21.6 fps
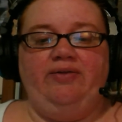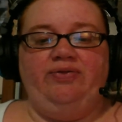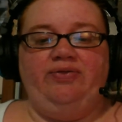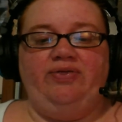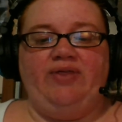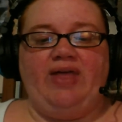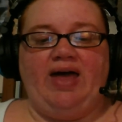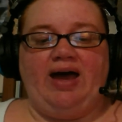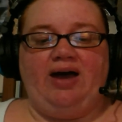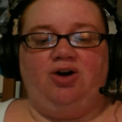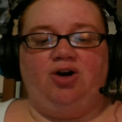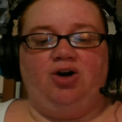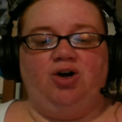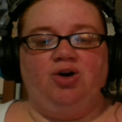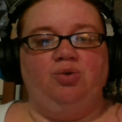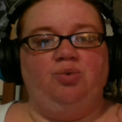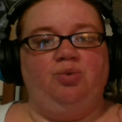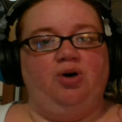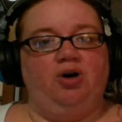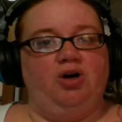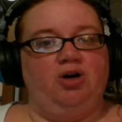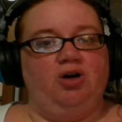that her
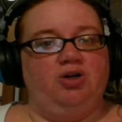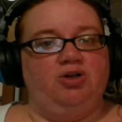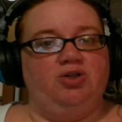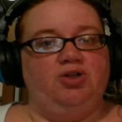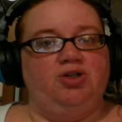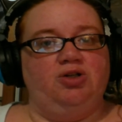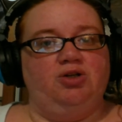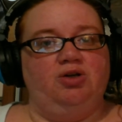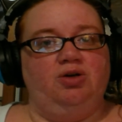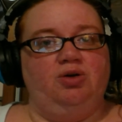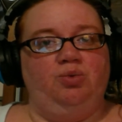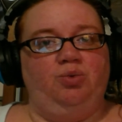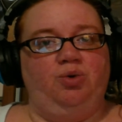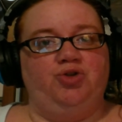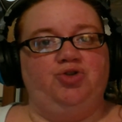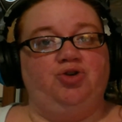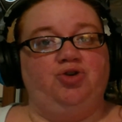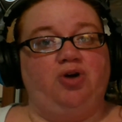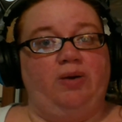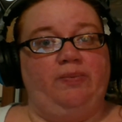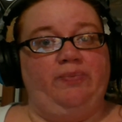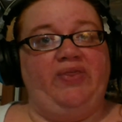words will
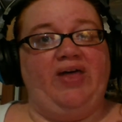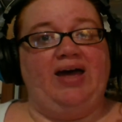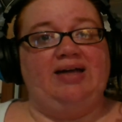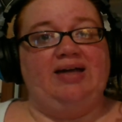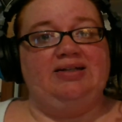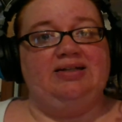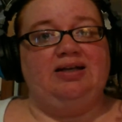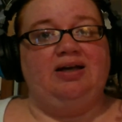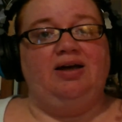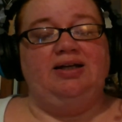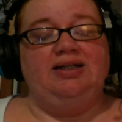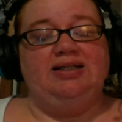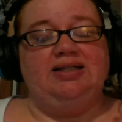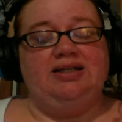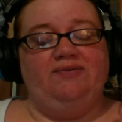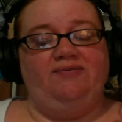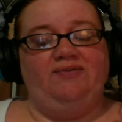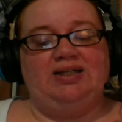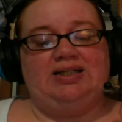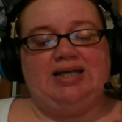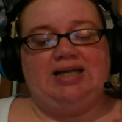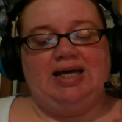trump that
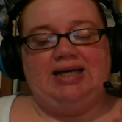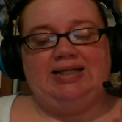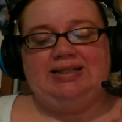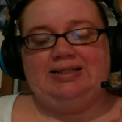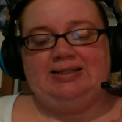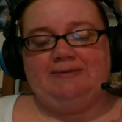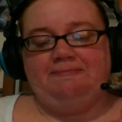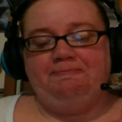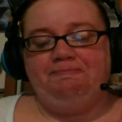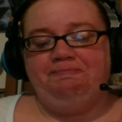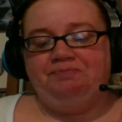scientific test.